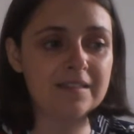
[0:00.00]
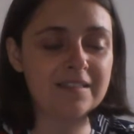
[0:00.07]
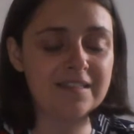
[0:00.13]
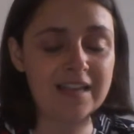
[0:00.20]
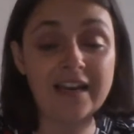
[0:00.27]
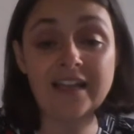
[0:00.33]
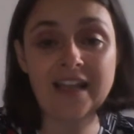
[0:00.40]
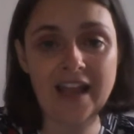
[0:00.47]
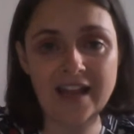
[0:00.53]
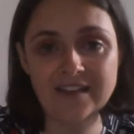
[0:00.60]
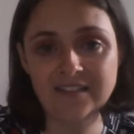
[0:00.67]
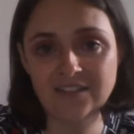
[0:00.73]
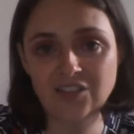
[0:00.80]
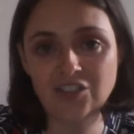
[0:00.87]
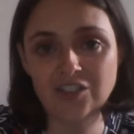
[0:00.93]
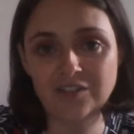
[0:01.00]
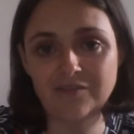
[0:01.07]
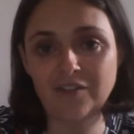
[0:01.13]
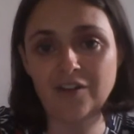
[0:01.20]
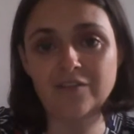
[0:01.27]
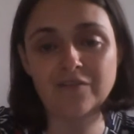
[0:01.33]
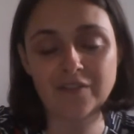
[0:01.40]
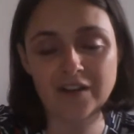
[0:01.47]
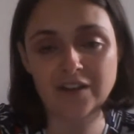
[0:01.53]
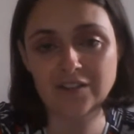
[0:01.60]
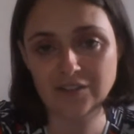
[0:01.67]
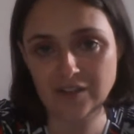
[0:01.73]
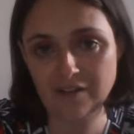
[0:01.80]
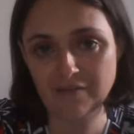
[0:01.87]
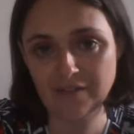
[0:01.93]
dedication to vote for
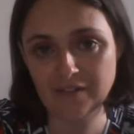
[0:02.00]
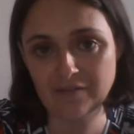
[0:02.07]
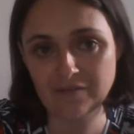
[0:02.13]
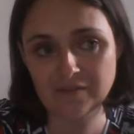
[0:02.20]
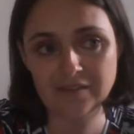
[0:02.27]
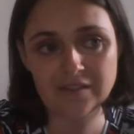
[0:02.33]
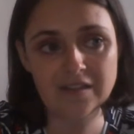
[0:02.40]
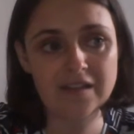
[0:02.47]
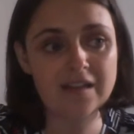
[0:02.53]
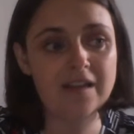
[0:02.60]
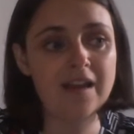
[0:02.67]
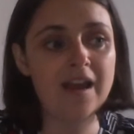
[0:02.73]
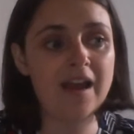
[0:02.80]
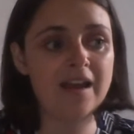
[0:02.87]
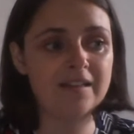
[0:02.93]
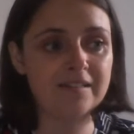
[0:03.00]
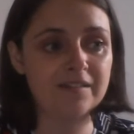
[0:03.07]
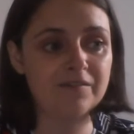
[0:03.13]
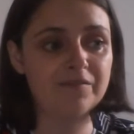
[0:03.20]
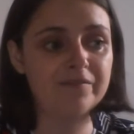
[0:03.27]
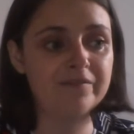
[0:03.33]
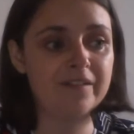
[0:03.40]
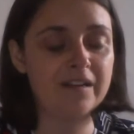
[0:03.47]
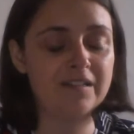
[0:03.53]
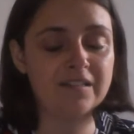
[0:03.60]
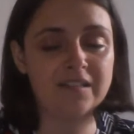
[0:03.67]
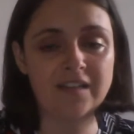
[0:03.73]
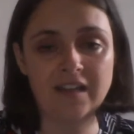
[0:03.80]
Conservatives, as if it's a